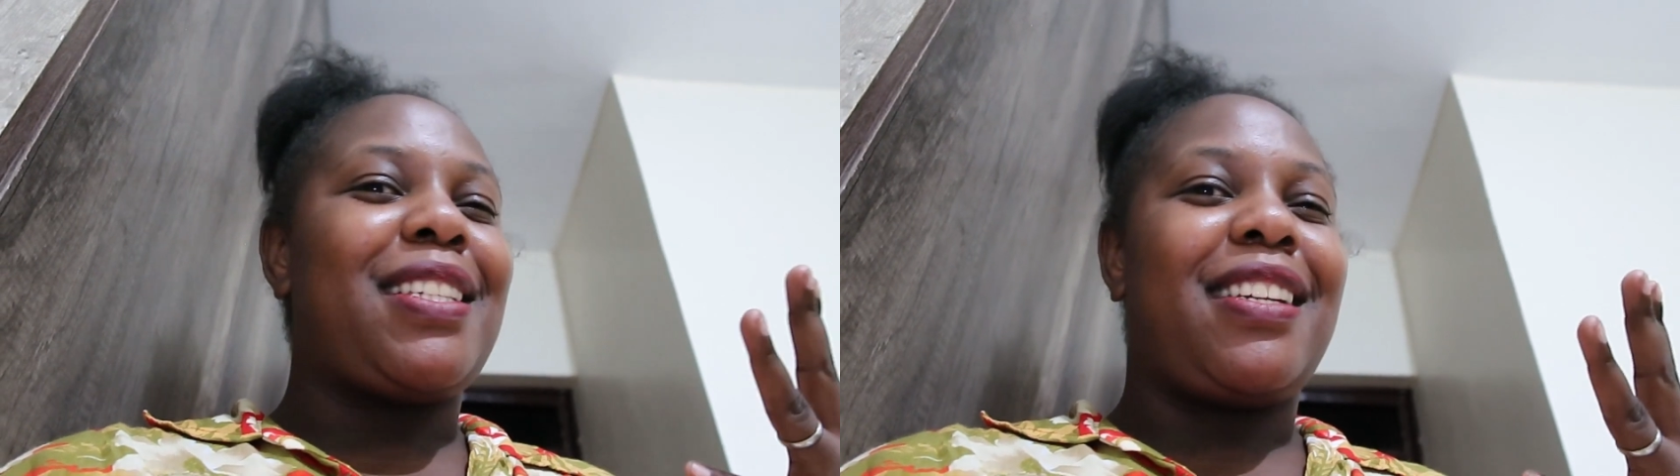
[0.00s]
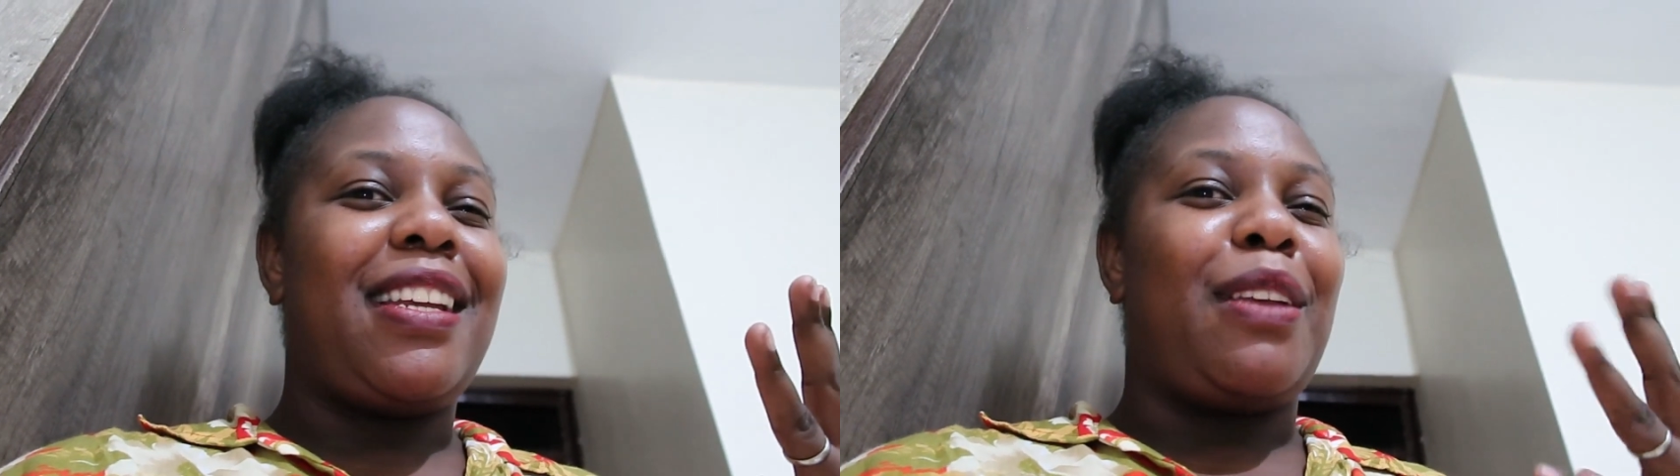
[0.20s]

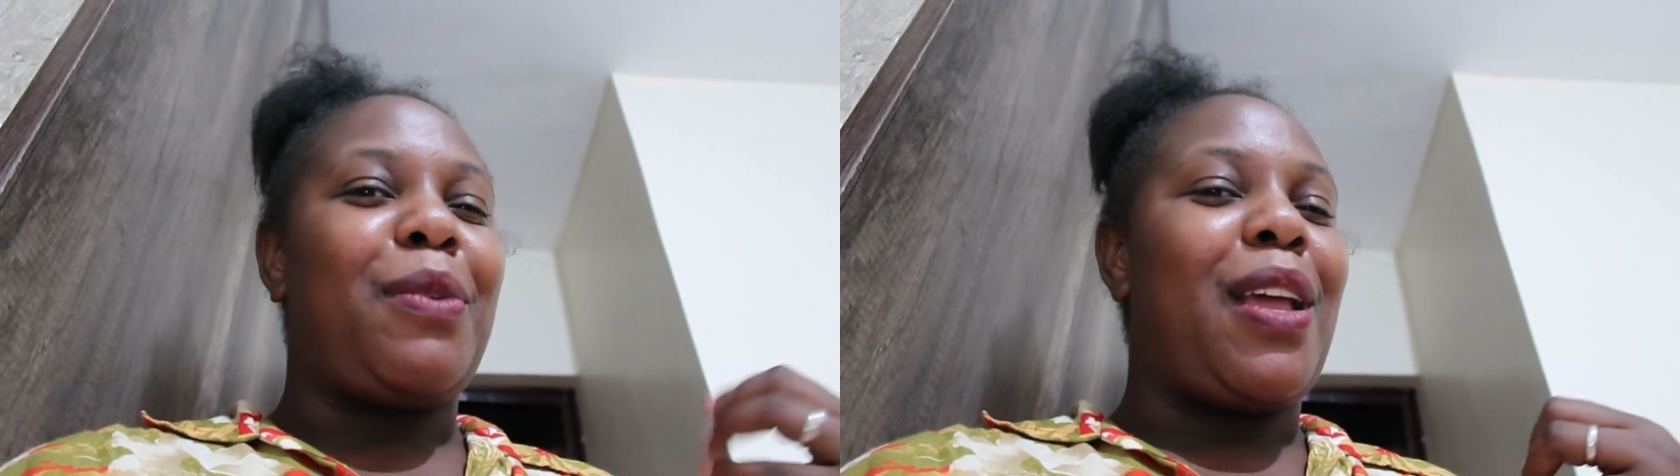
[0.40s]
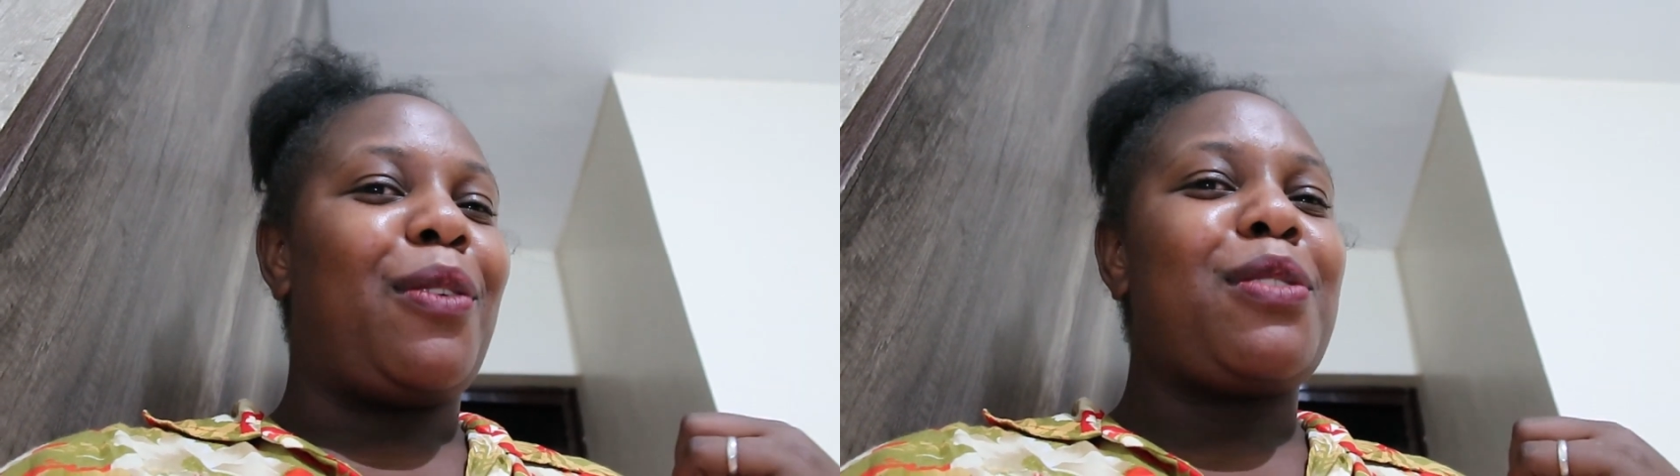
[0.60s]
tree and
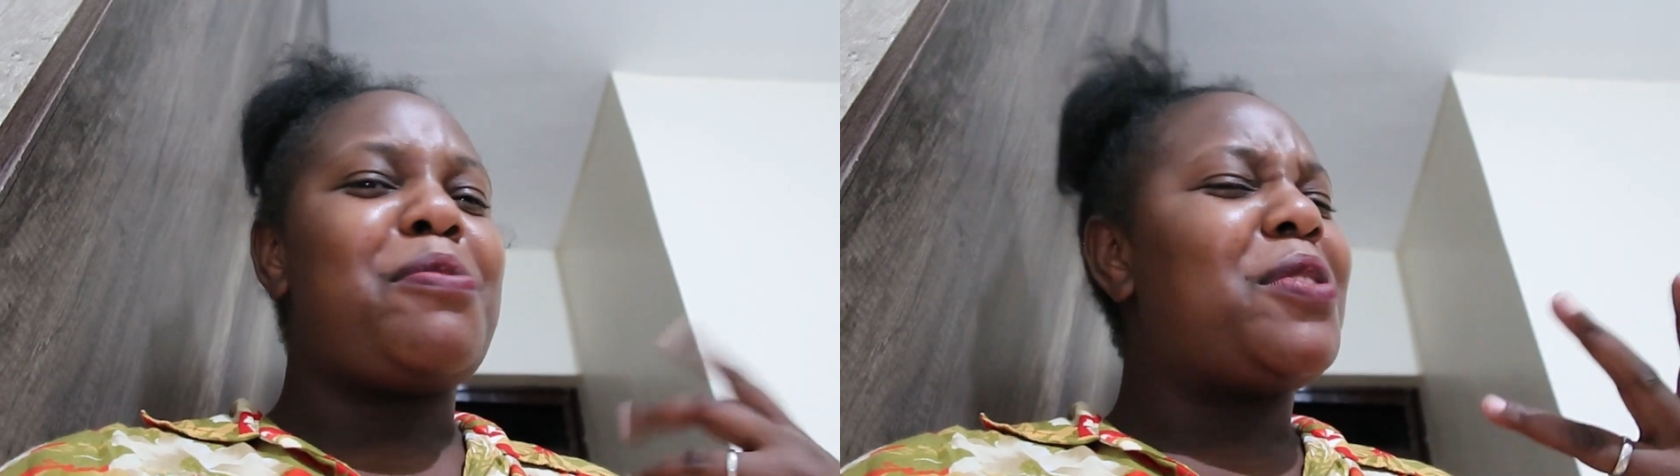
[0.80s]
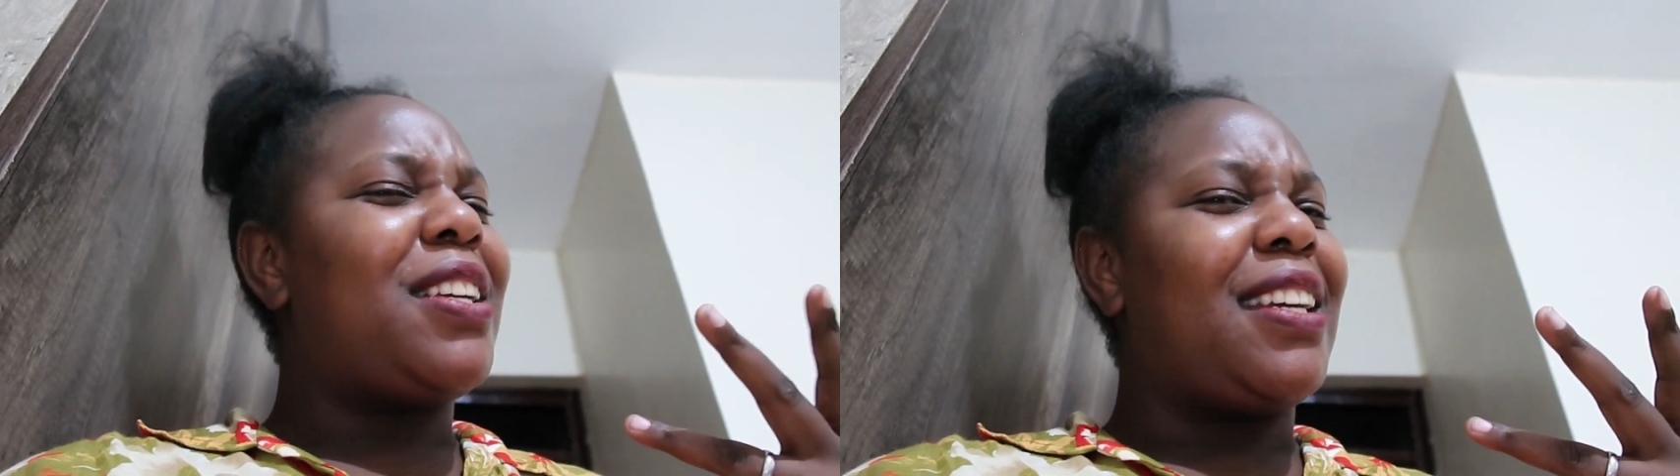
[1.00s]
we are not
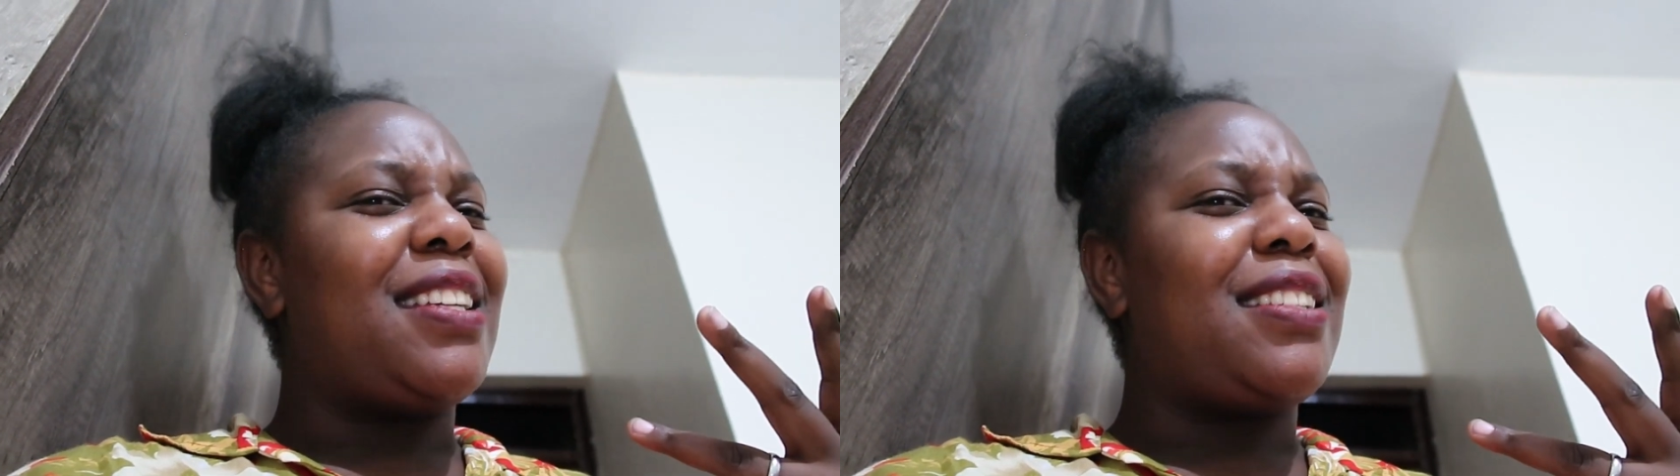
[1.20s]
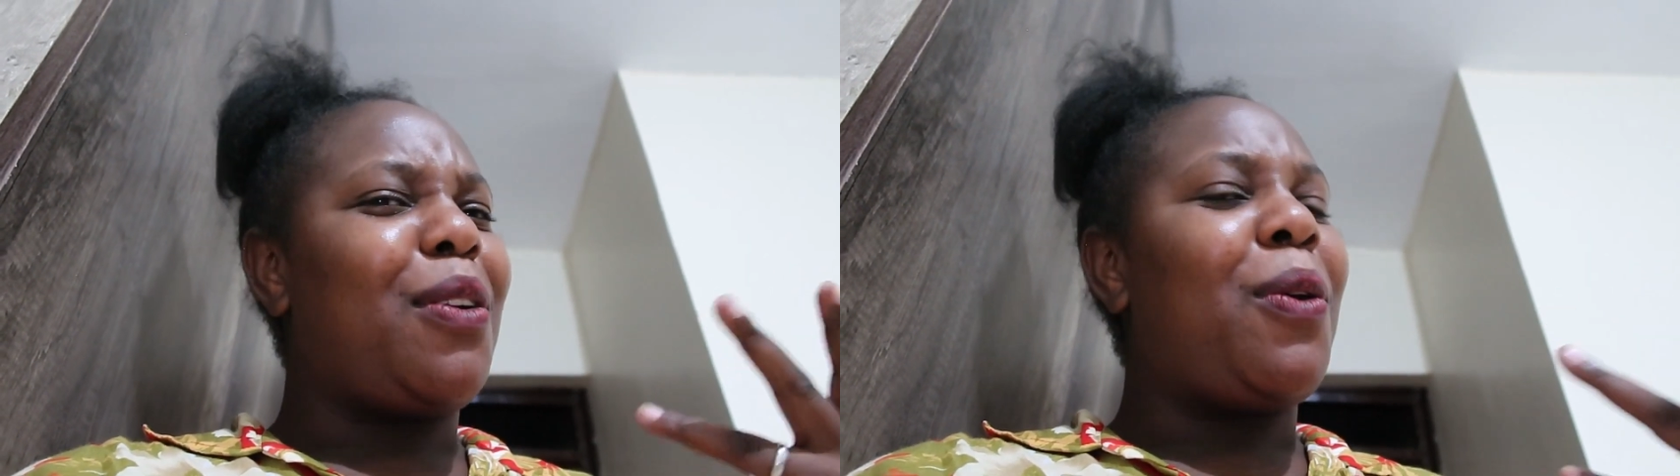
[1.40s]
putting it